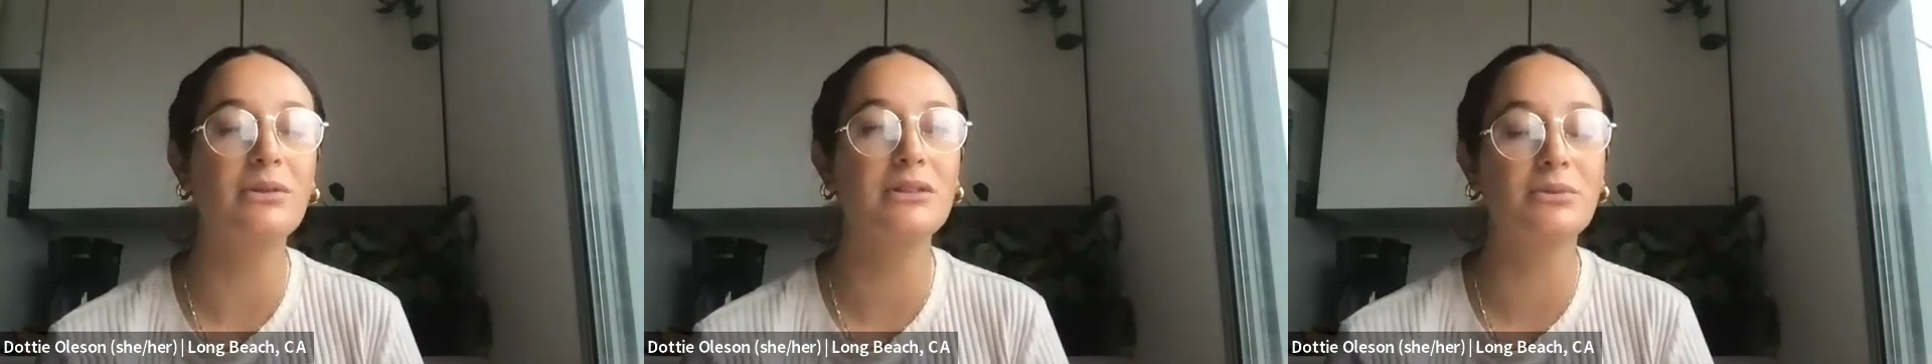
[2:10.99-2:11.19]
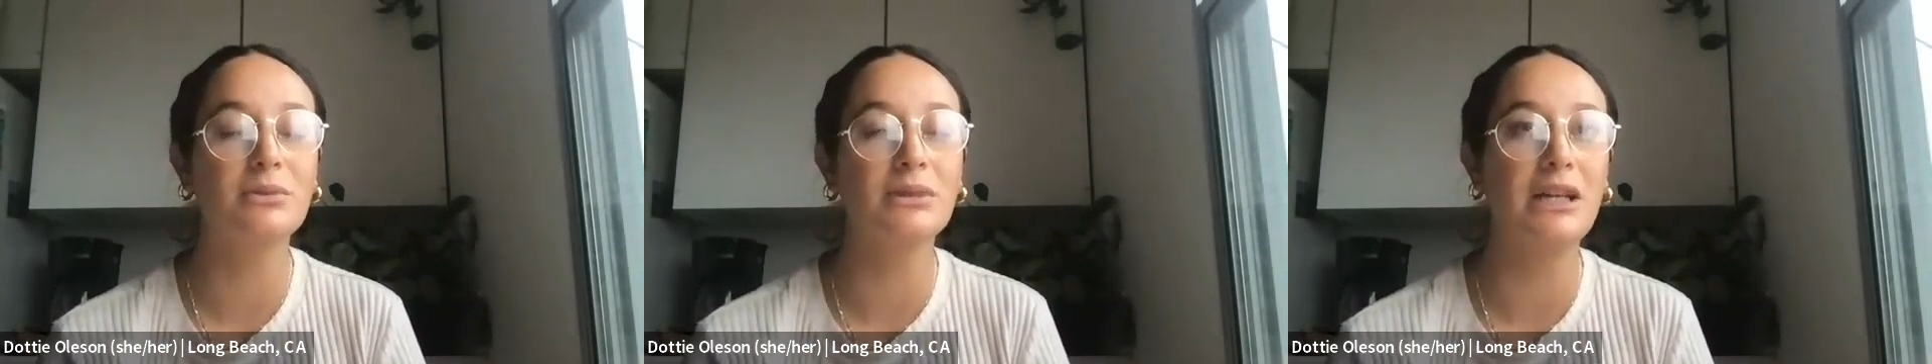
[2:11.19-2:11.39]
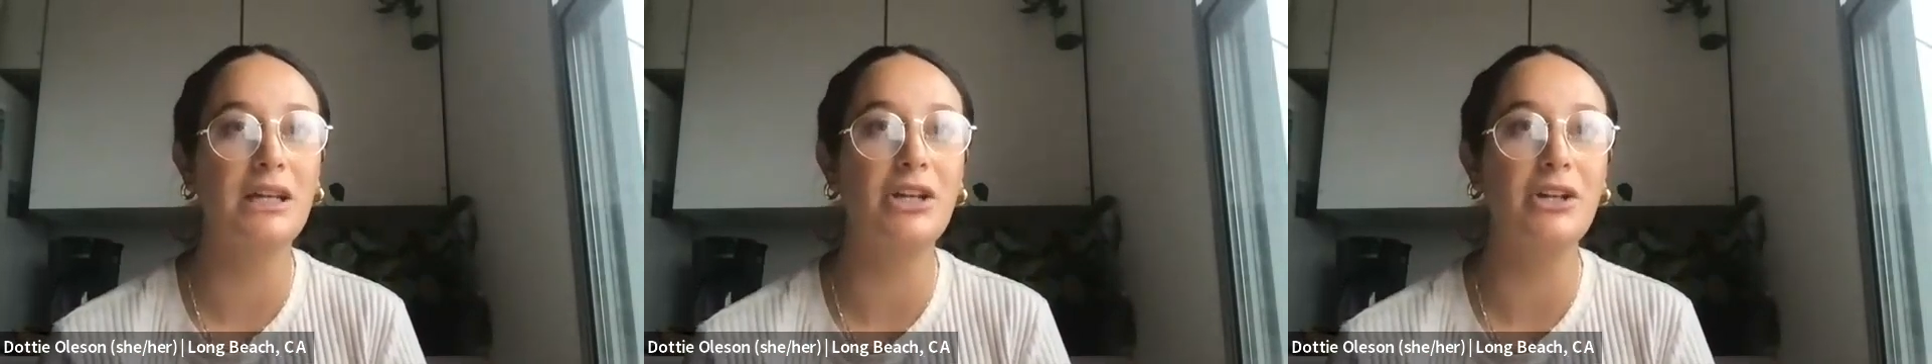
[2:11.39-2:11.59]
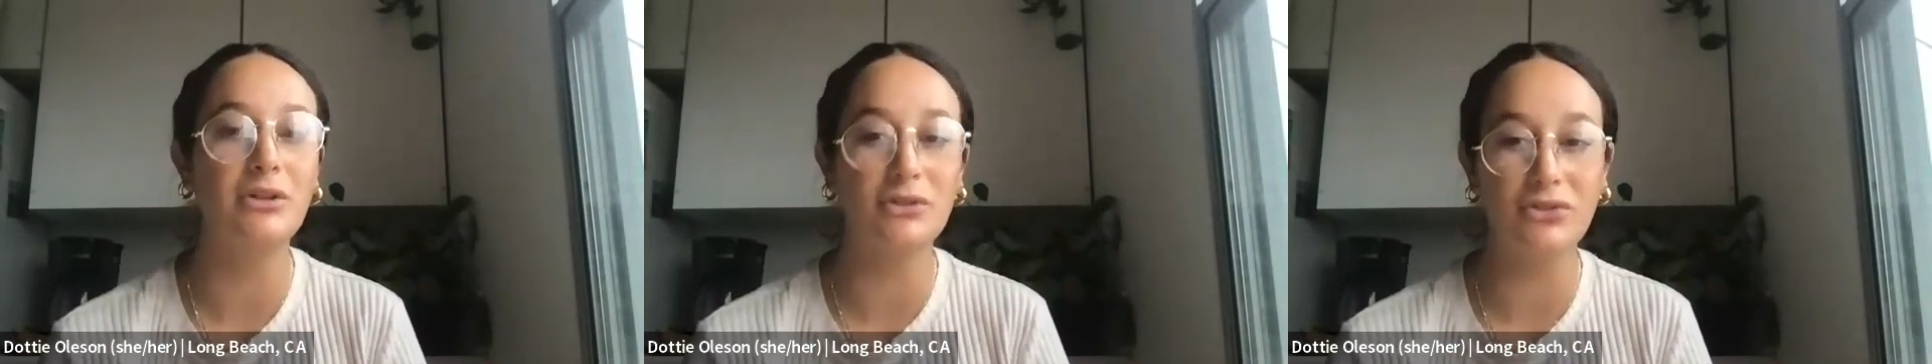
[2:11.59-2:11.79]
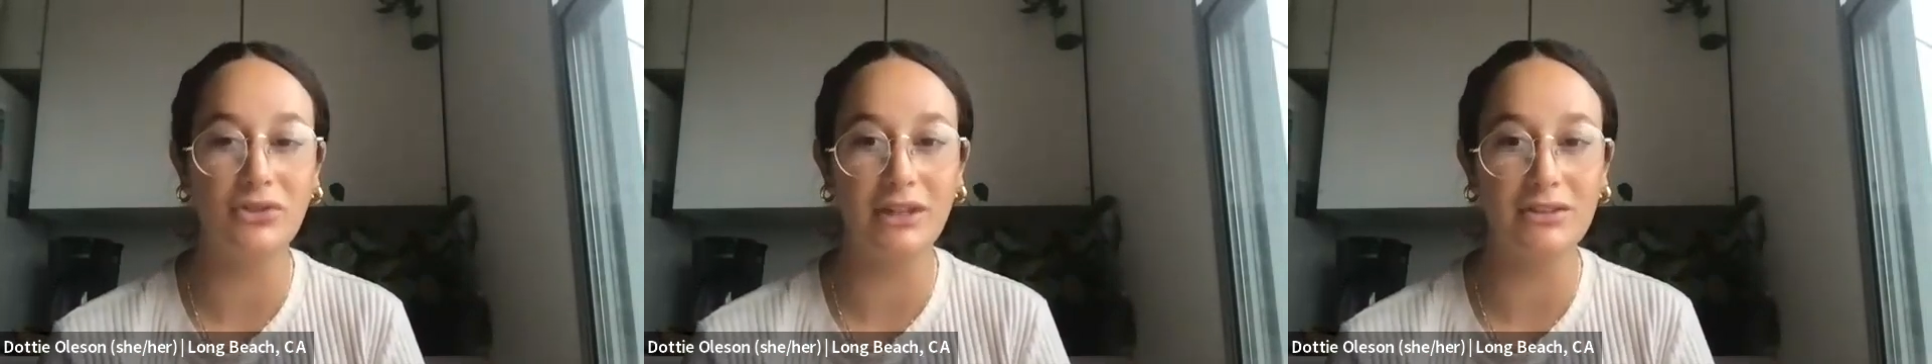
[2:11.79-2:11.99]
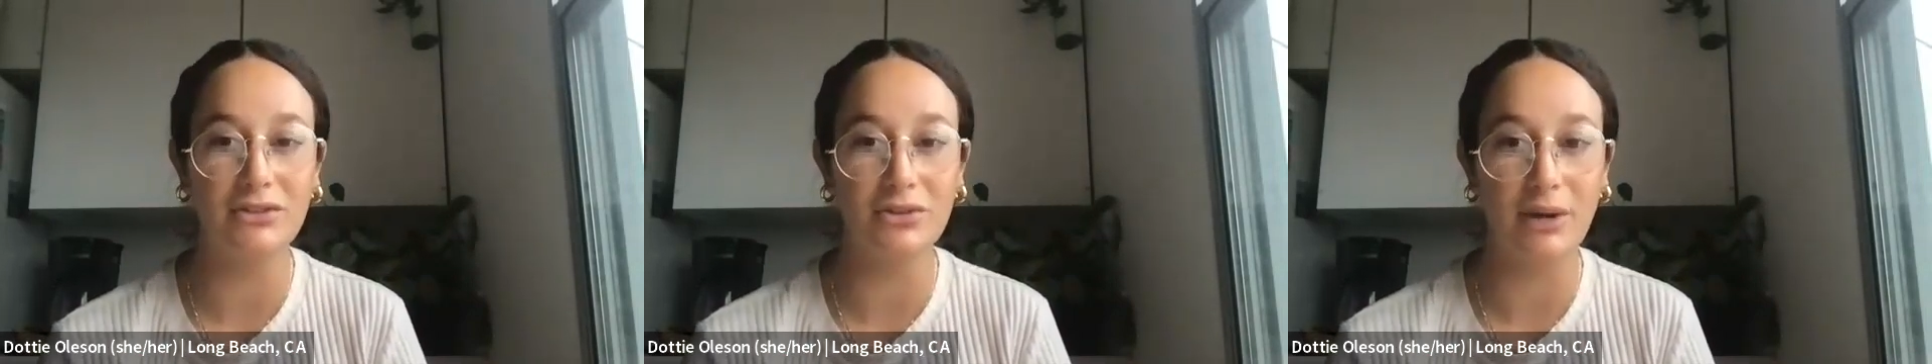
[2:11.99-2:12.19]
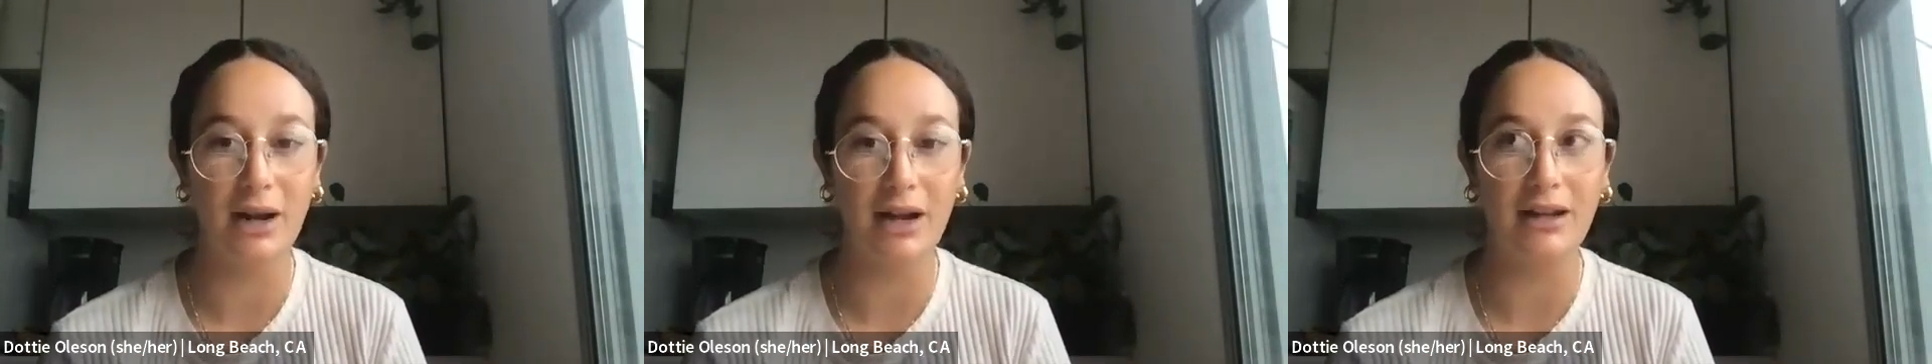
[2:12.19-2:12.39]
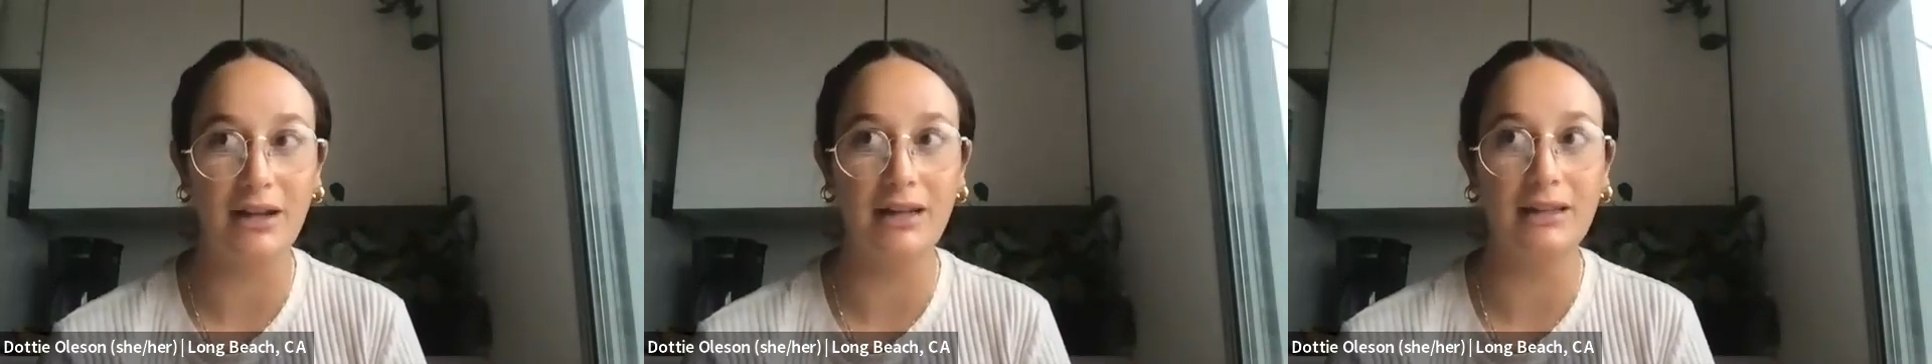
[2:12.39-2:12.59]
was really huge for us to
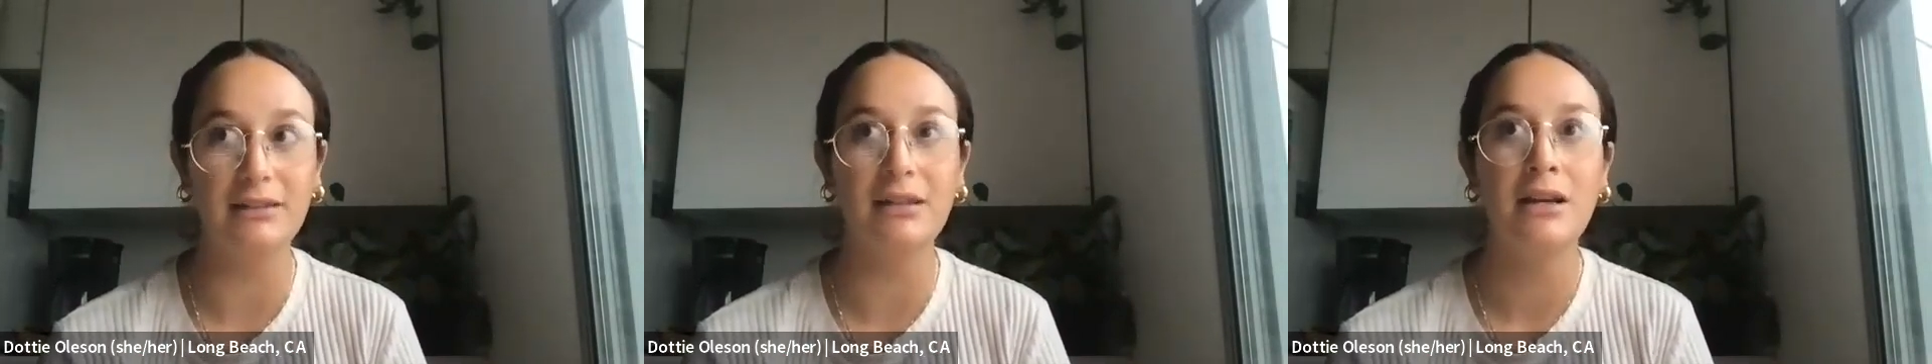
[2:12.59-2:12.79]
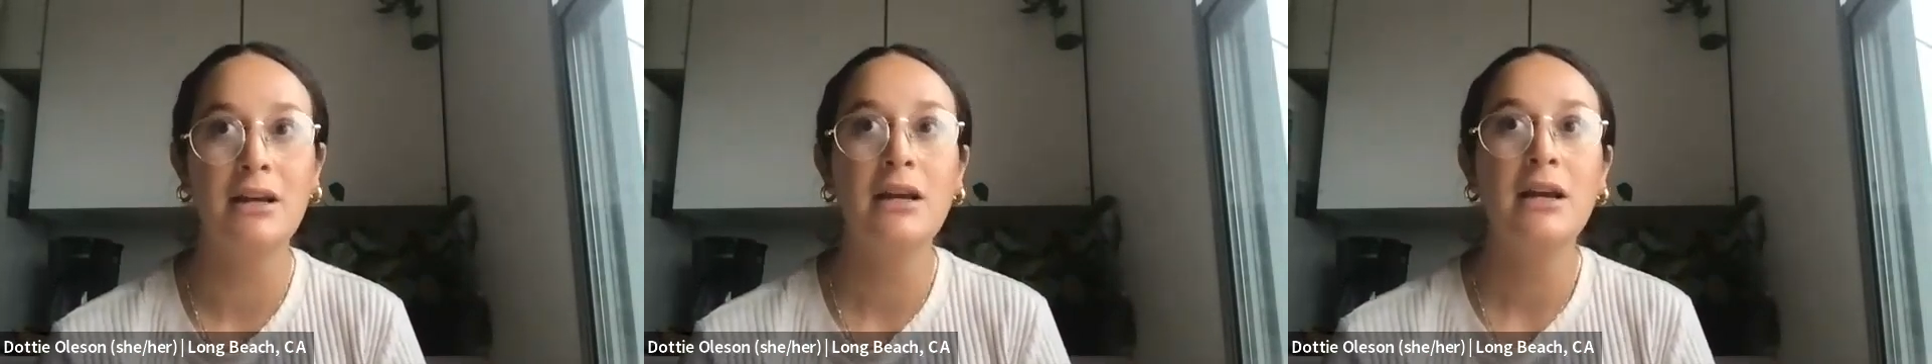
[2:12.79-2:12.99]
recognize